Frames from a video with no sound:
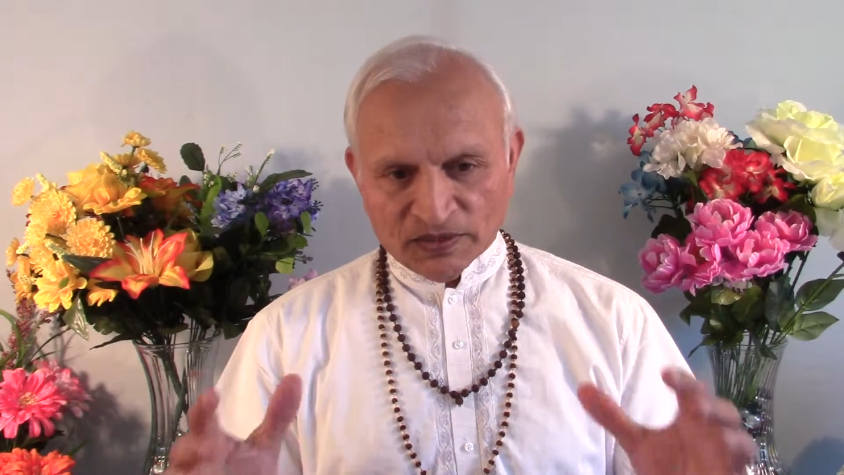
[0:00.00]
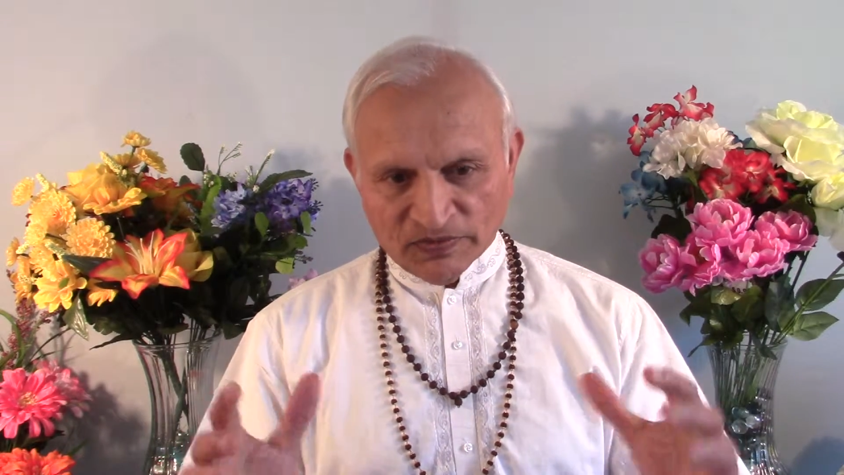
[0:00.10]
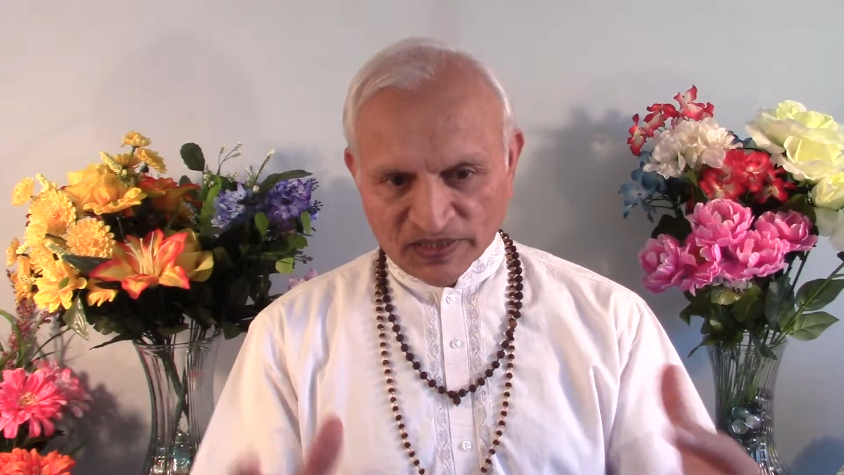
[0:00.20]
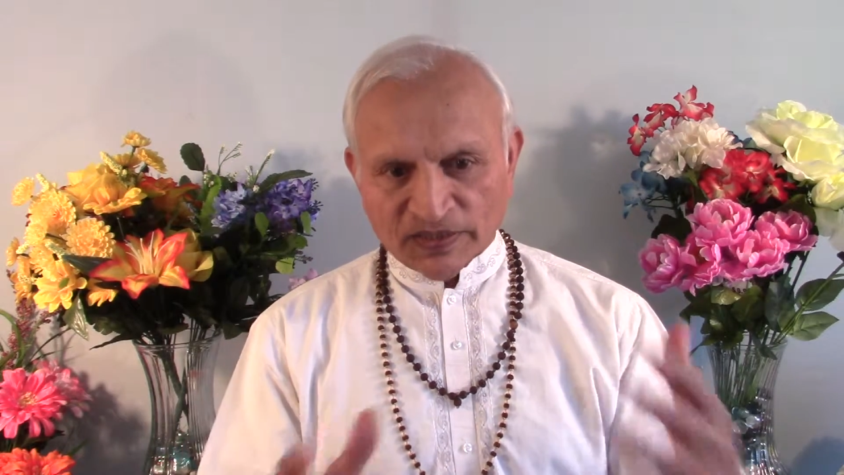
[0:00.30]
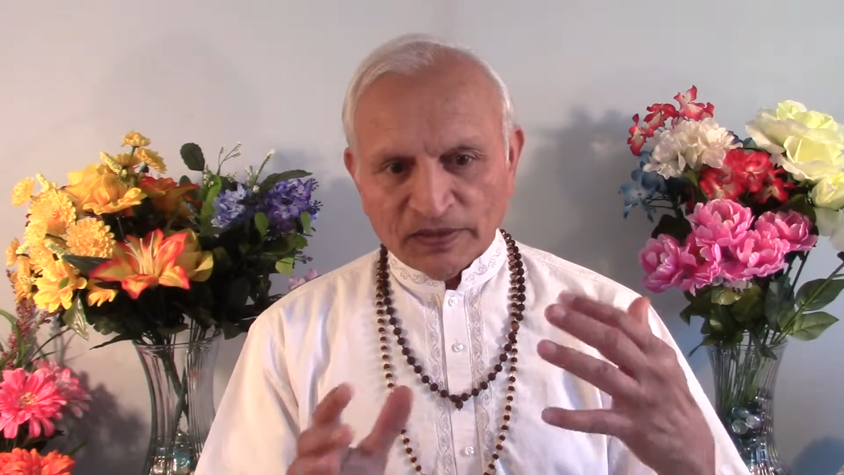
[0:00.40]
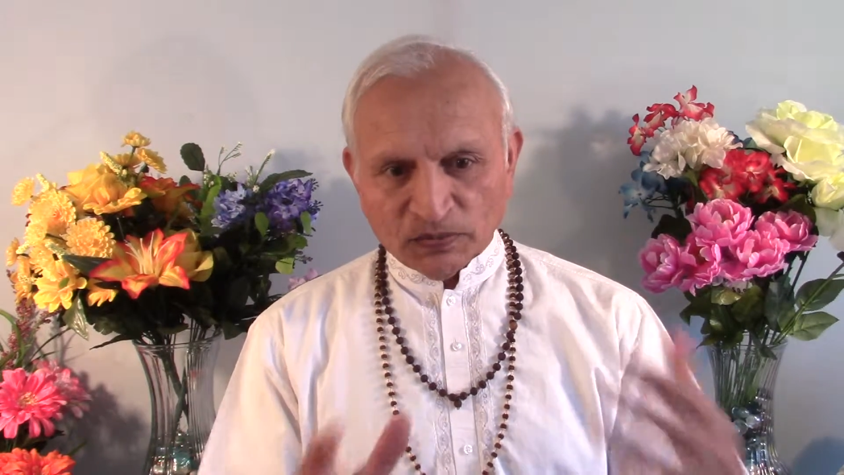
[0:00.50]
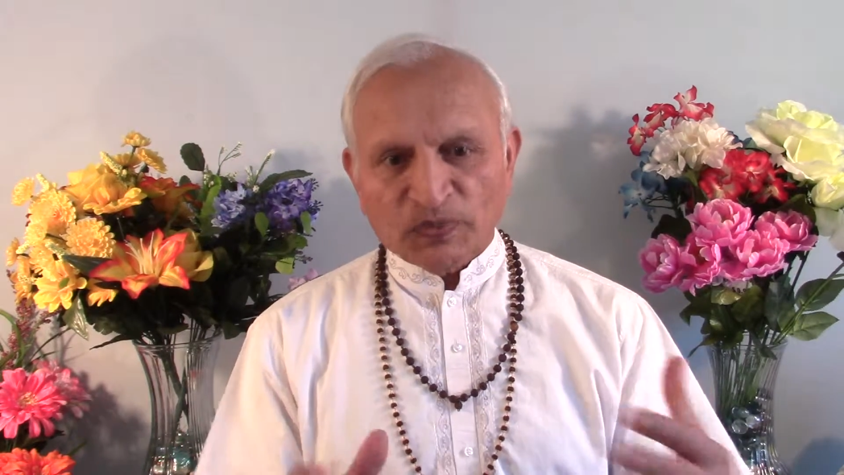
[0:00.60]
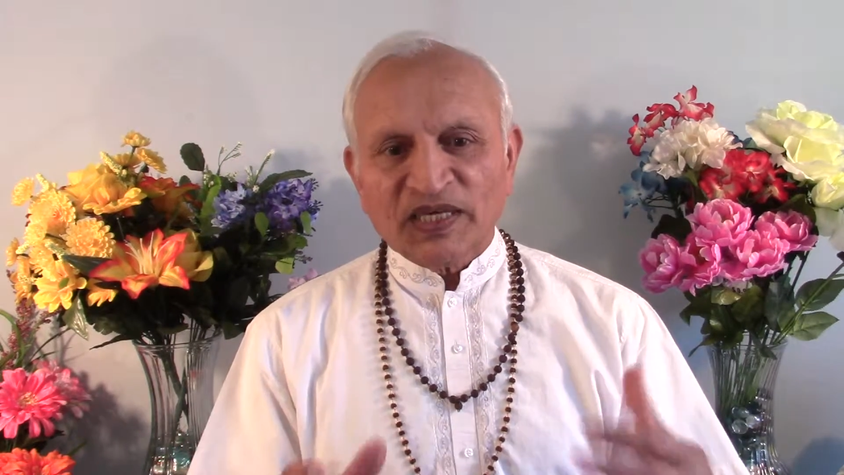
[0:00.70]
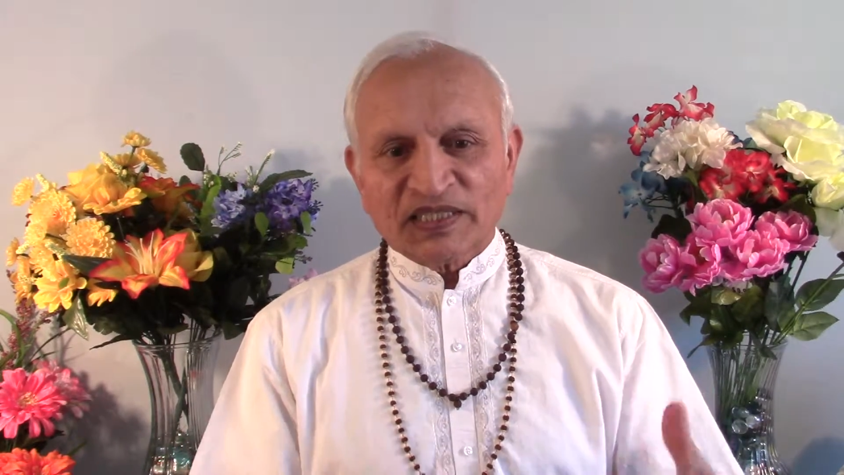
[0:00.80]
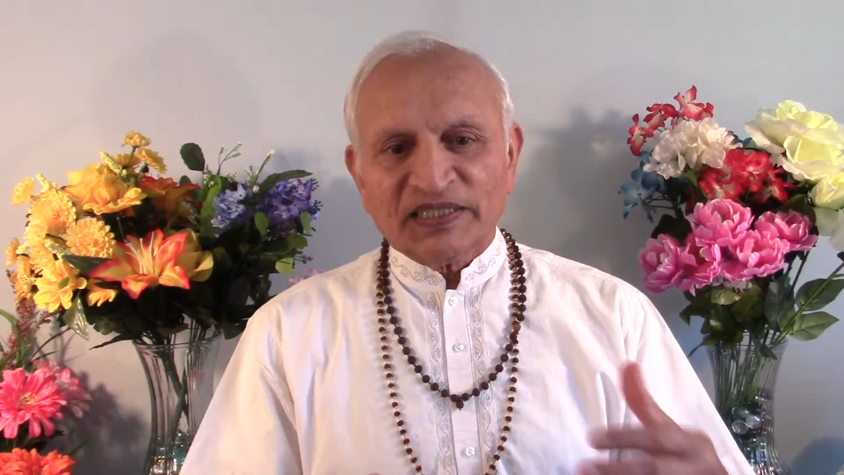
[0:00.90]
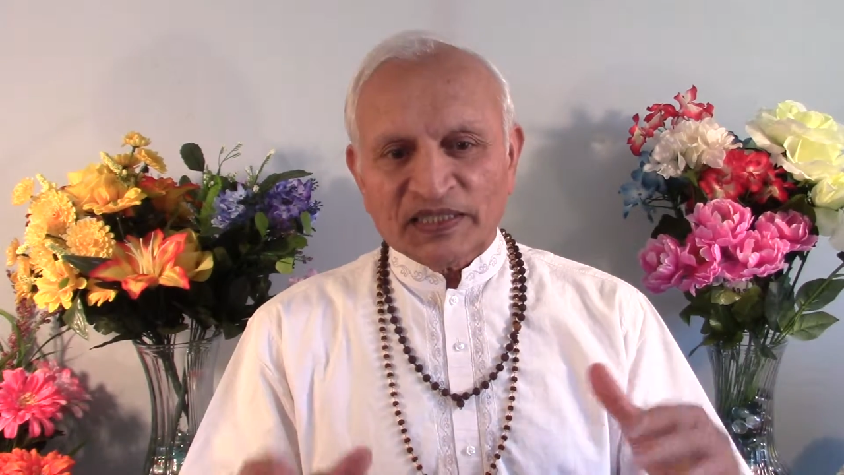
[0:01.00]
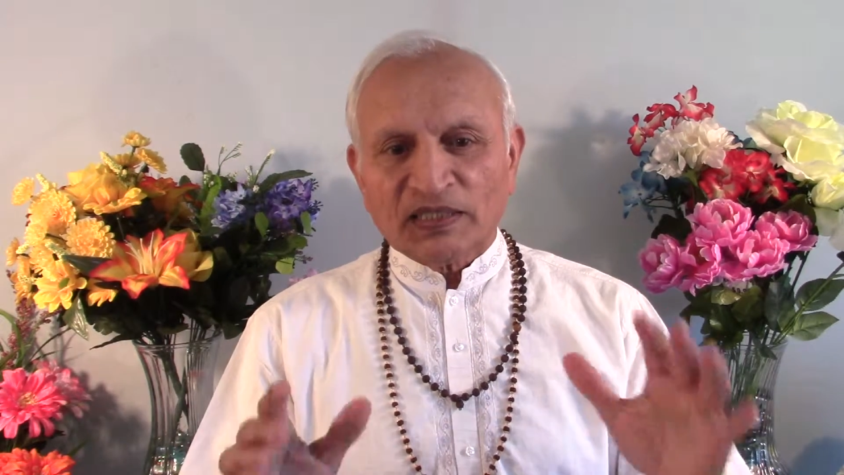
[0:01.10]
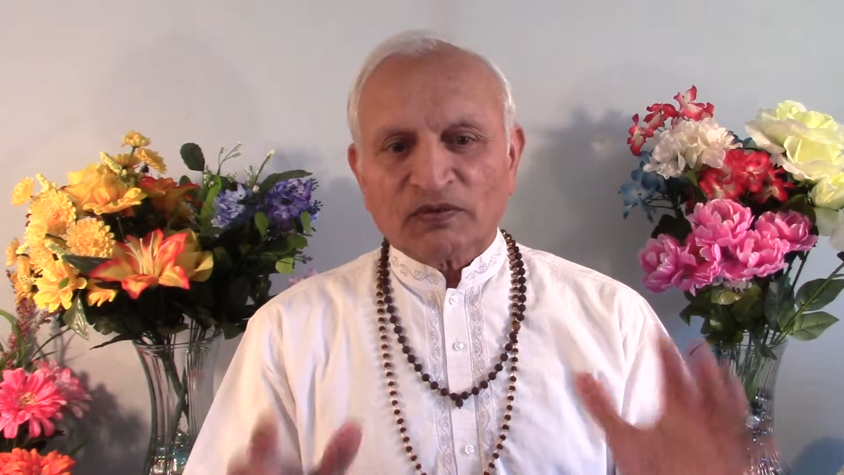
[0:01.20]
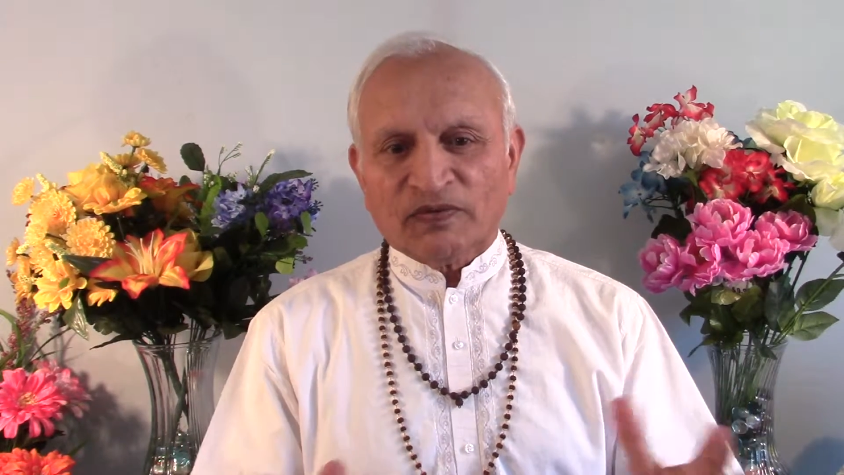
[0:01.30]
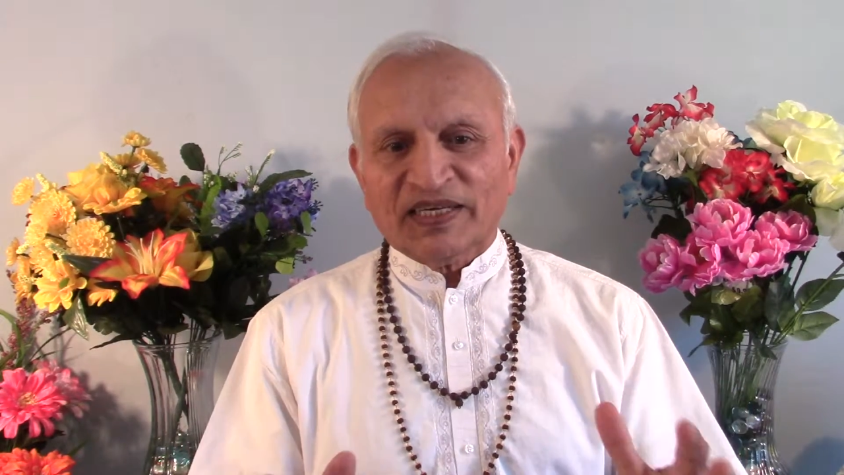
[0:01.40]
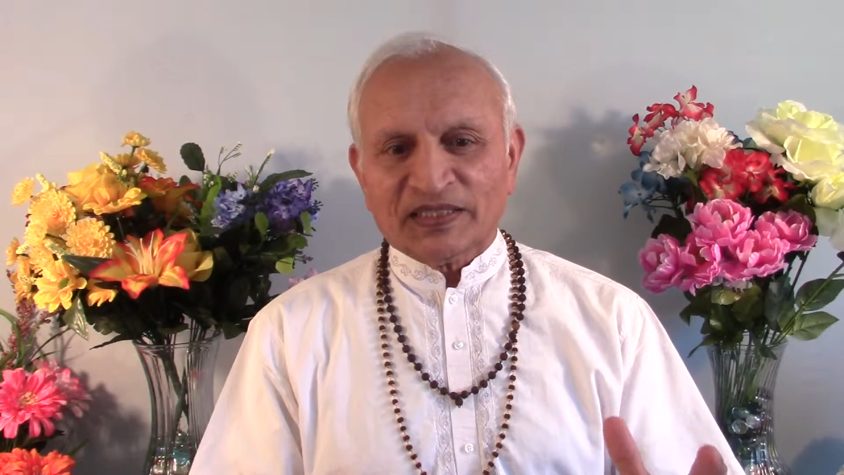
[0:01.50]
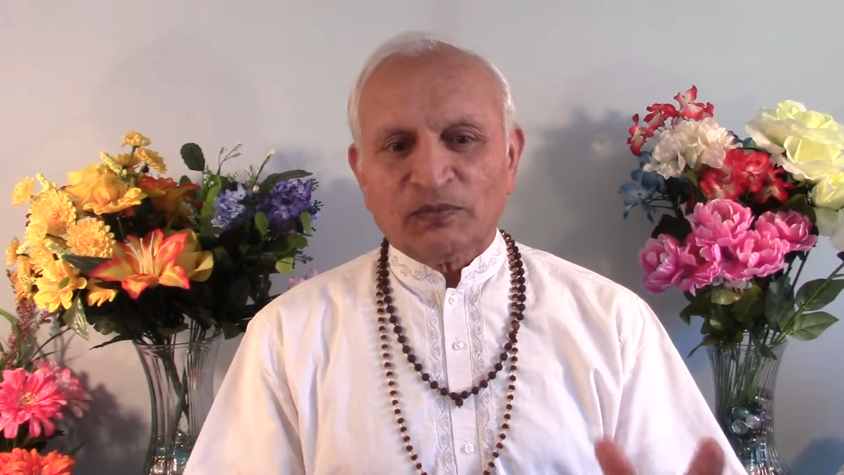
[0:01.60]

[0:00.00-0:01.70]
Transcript: when other party is in quiet